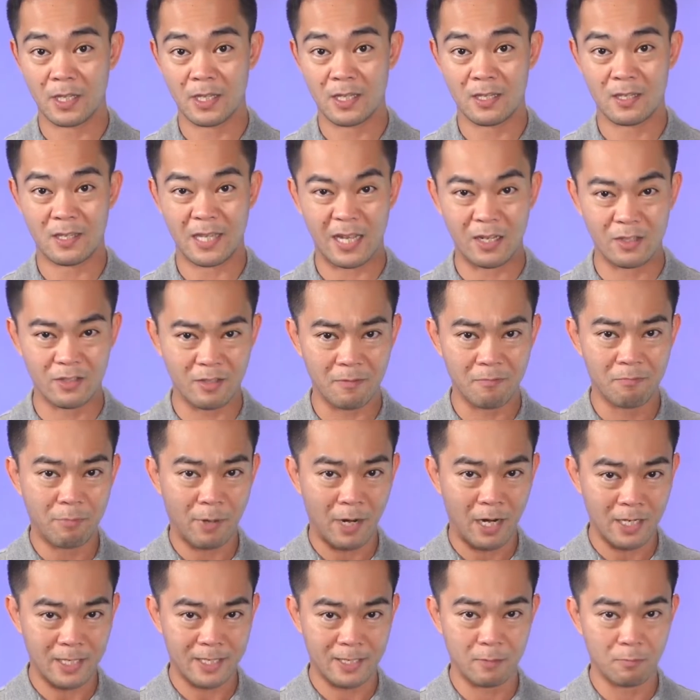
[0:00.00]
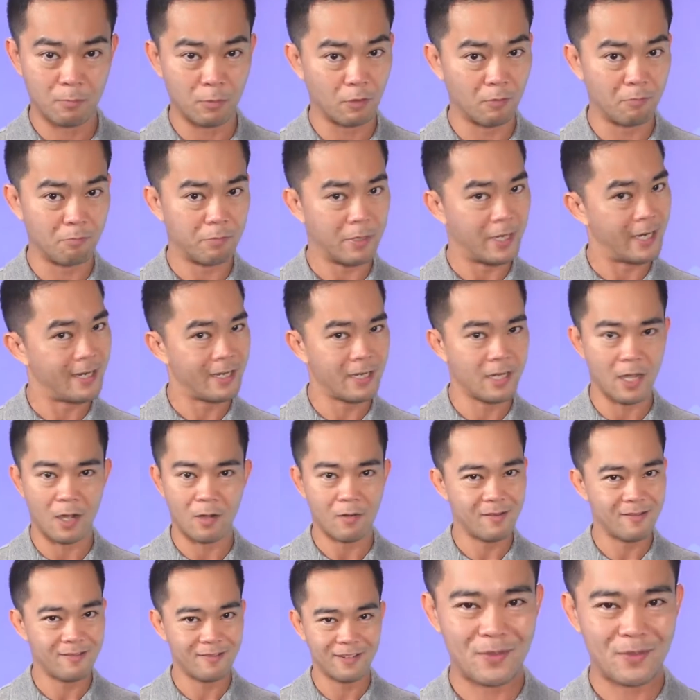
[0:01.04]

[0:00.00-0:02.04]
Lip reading: Sounds impossible, but no.